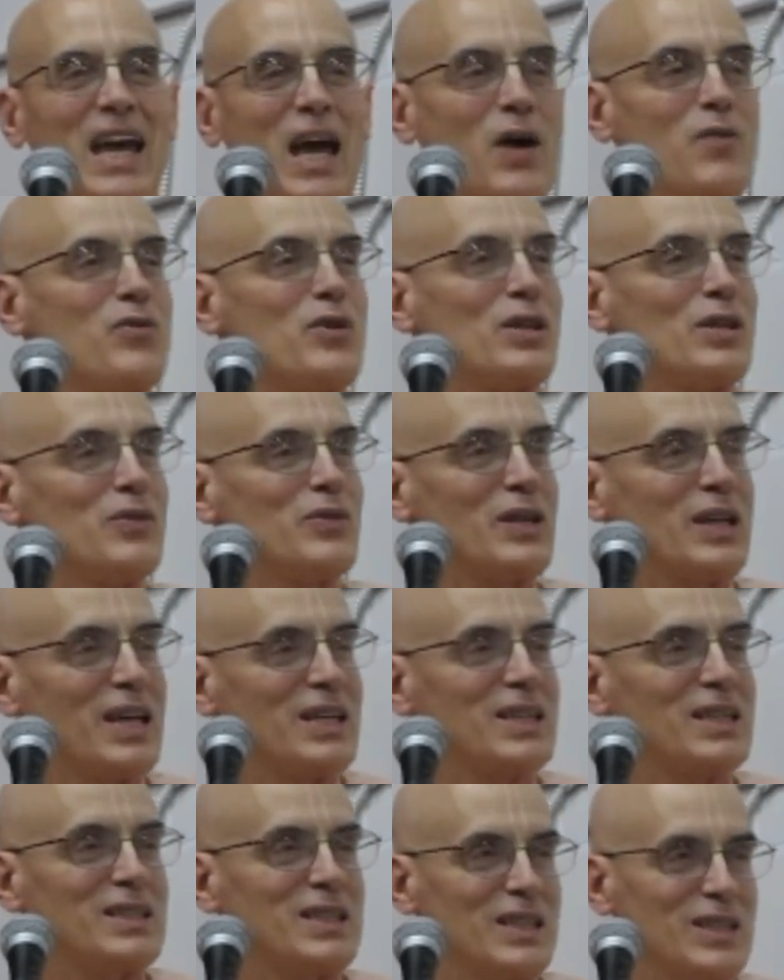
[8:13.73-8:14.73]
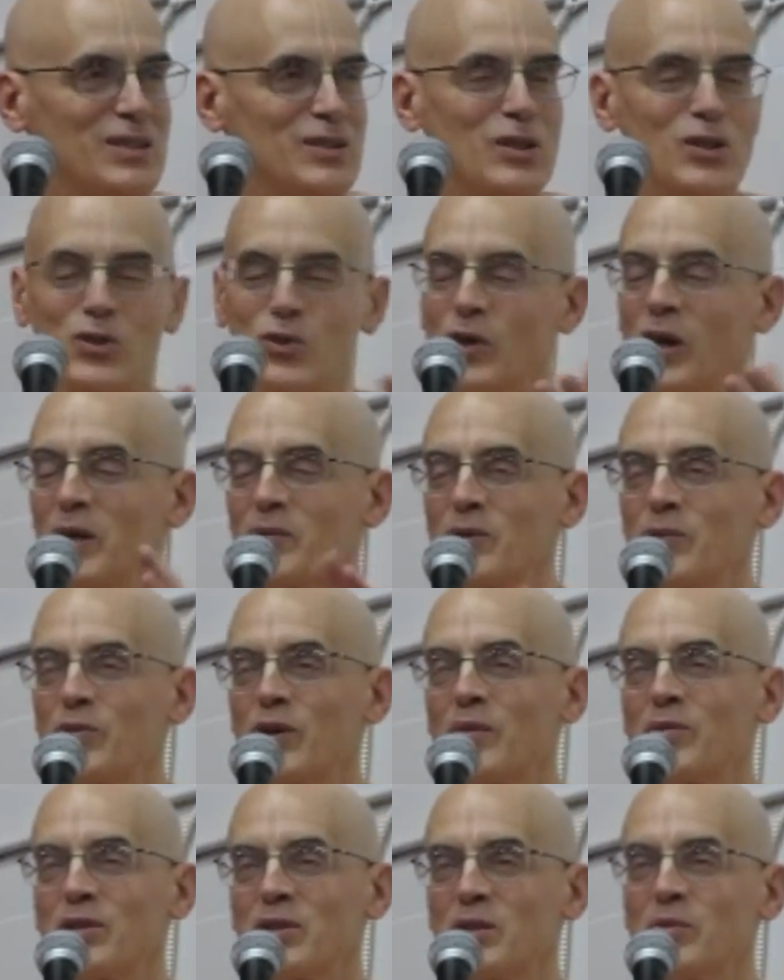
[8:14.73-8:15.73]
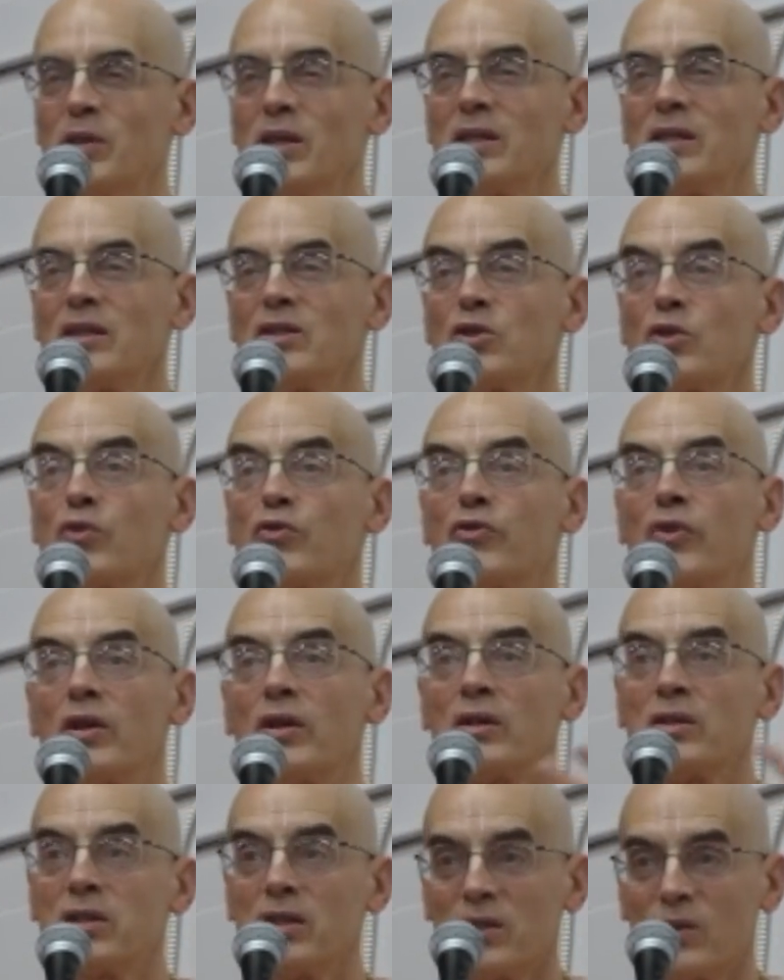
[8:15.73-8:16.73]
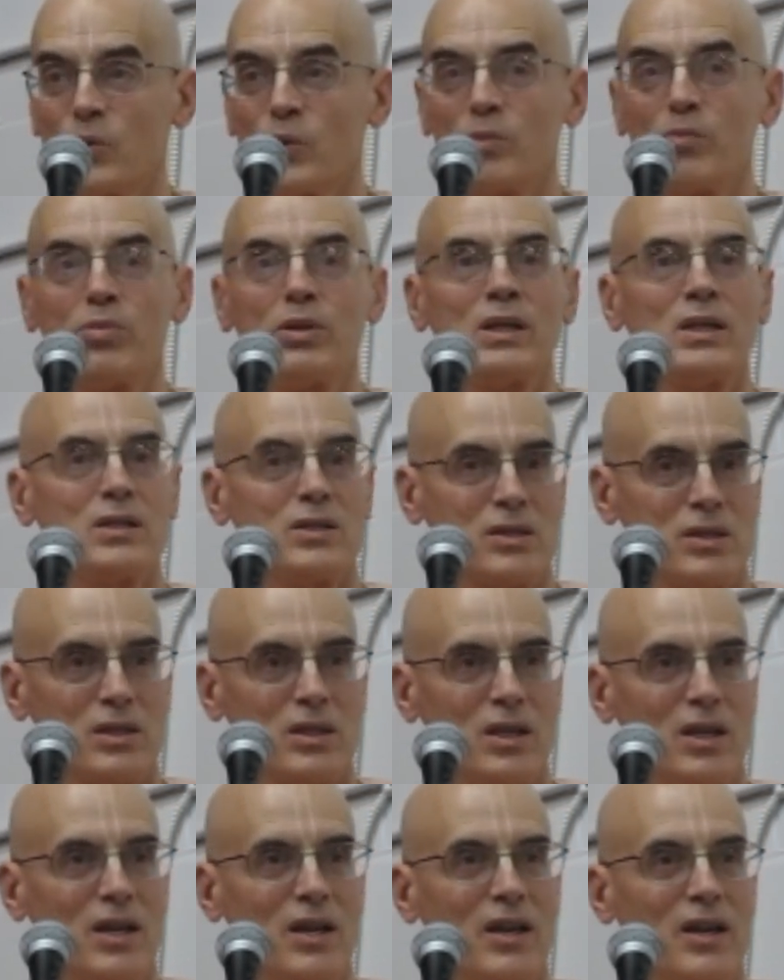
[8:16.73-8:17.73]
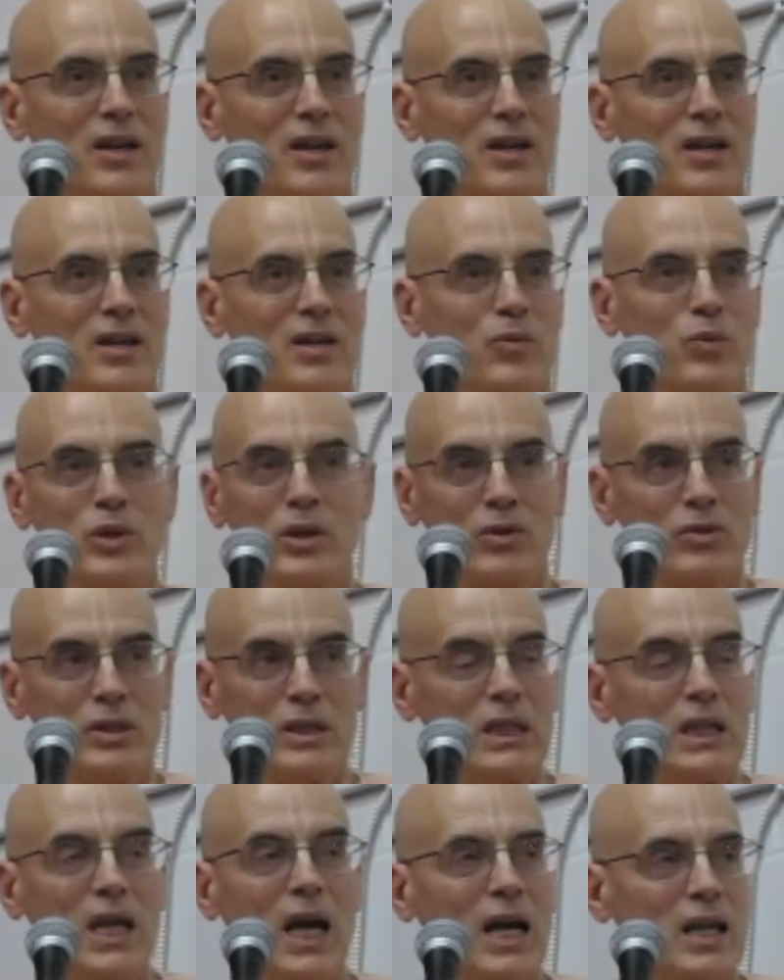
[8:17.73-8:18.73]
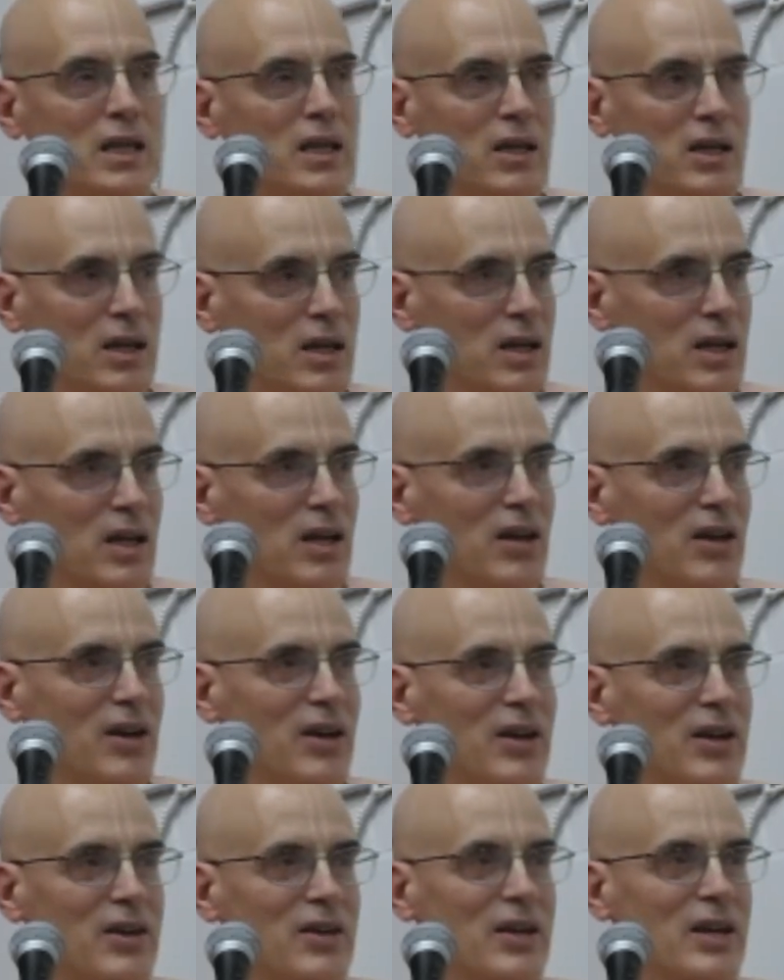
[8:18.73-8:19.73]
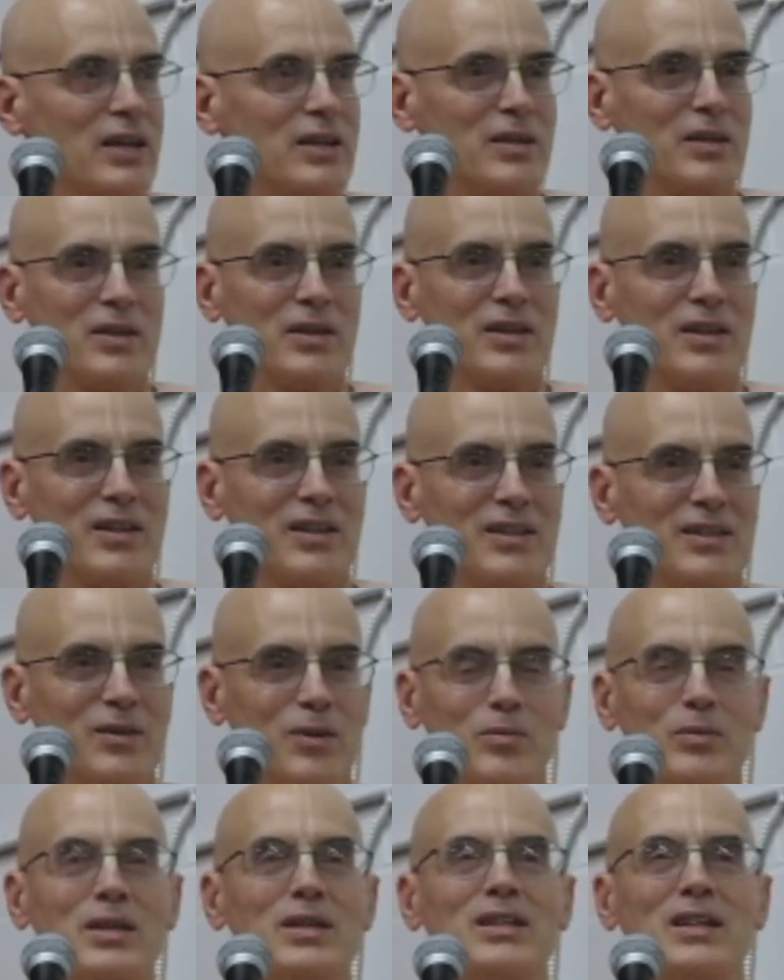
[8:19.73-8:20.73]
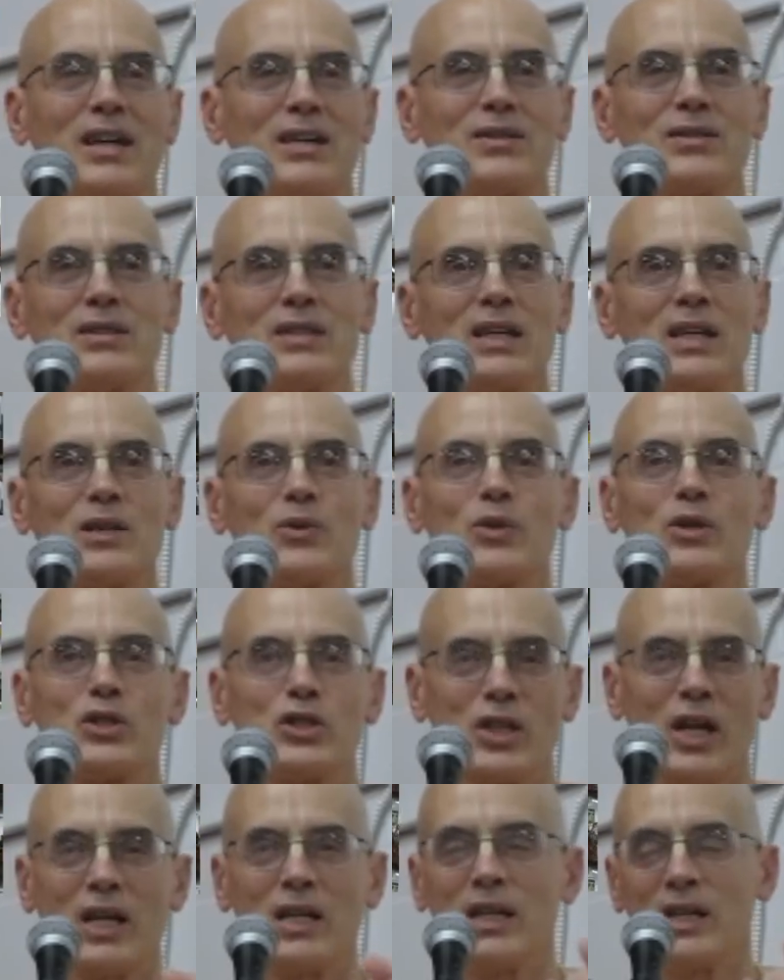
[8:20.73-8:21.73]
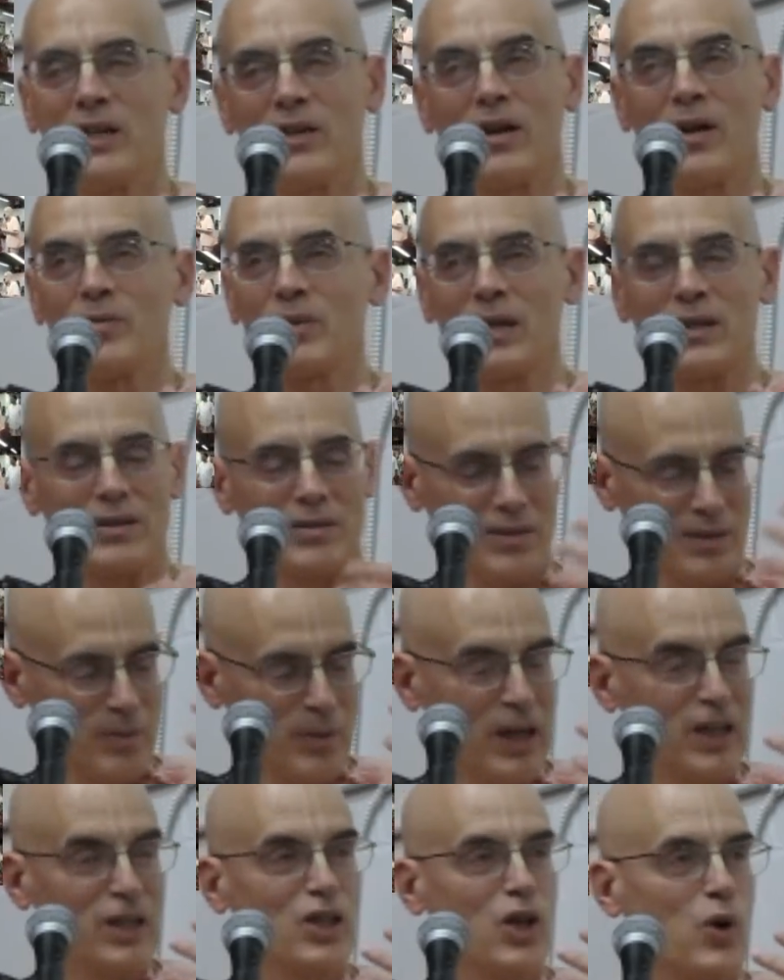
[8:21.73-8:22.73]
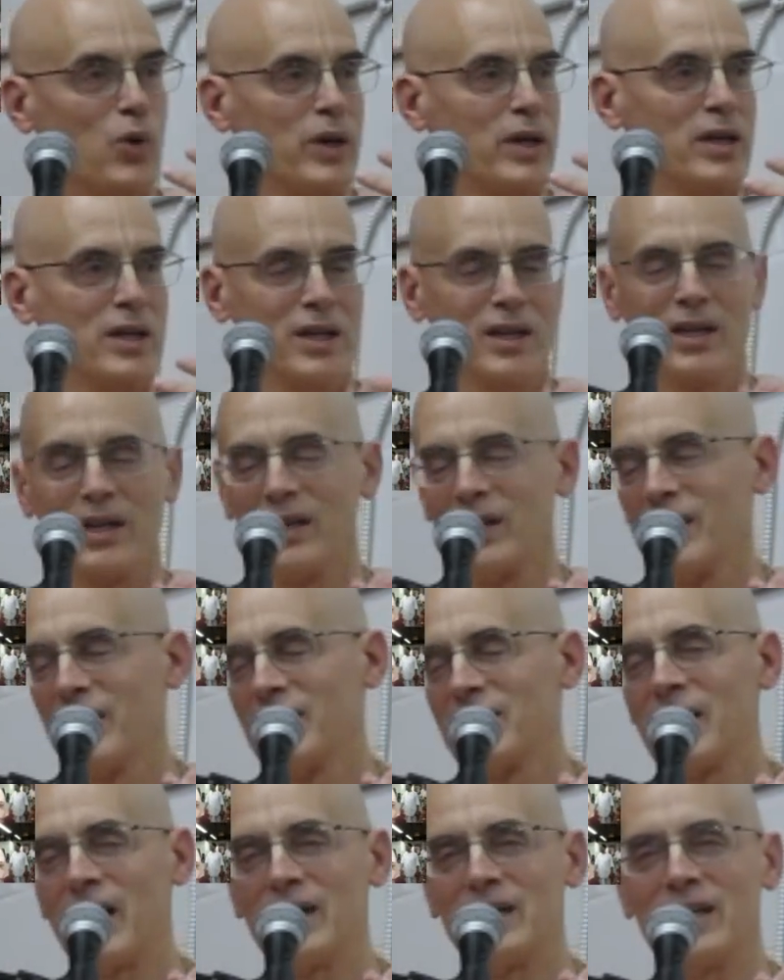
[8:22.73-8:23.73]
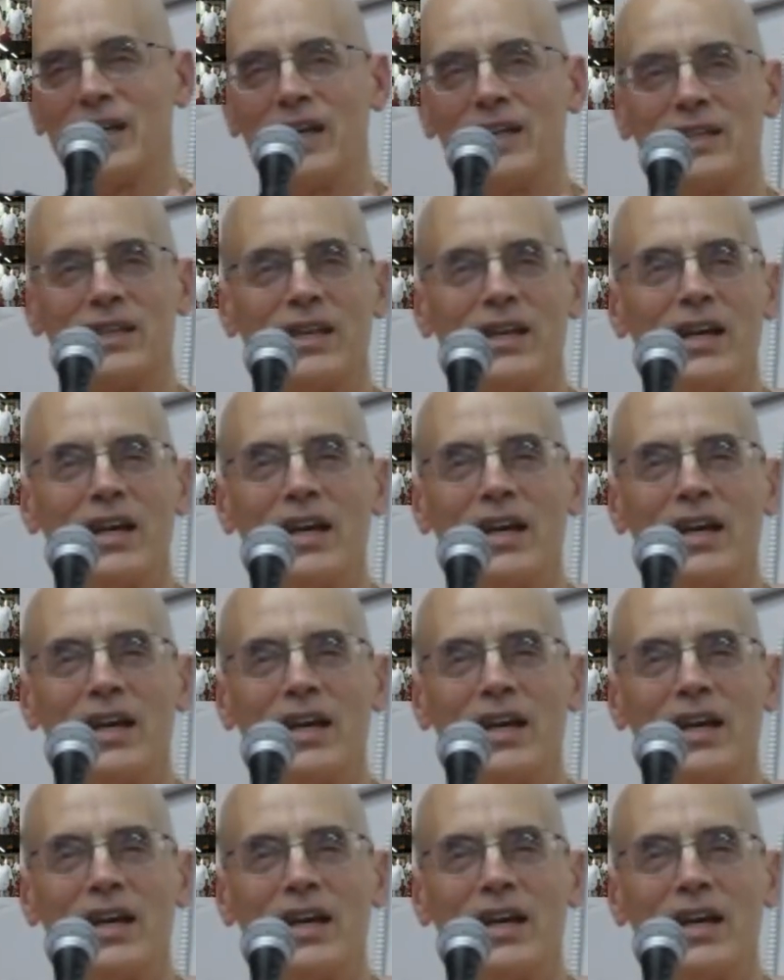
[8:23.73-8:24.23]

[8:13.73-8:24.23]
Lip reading: Every living entity described in Brahma Samhita is effulgent with bliss. We don't see that here. Right? I don't see anyone shining here. I'm not quite well. Not yet.